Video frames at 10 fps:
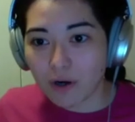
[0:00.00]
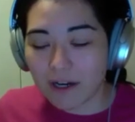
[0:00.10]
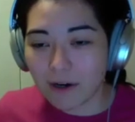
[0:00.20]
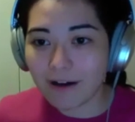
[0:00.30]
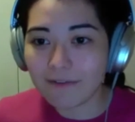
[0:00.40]

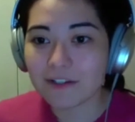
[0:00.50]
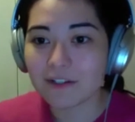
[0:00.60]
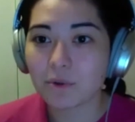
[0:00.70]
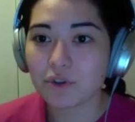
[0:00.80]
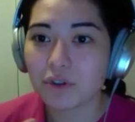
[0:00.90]
and office
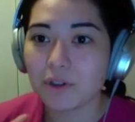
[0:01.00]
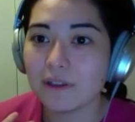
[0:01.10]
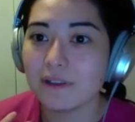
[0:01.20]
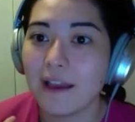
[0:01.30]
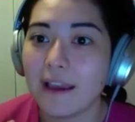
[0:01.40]

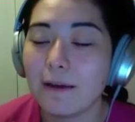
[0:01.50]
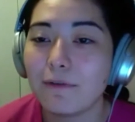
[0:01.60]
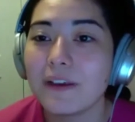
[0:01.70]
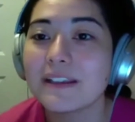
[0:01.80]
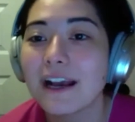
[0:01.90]
social
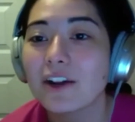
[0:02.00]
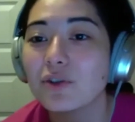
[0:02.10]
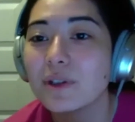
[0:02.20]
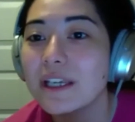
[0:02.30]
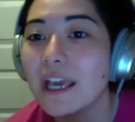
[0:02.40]
life is
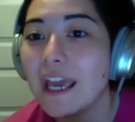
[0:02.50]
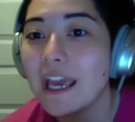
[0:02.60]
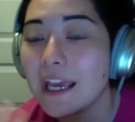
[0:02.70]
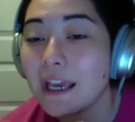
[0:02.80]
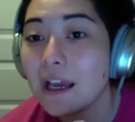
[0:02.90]
actually
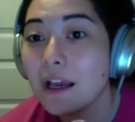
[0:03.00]
a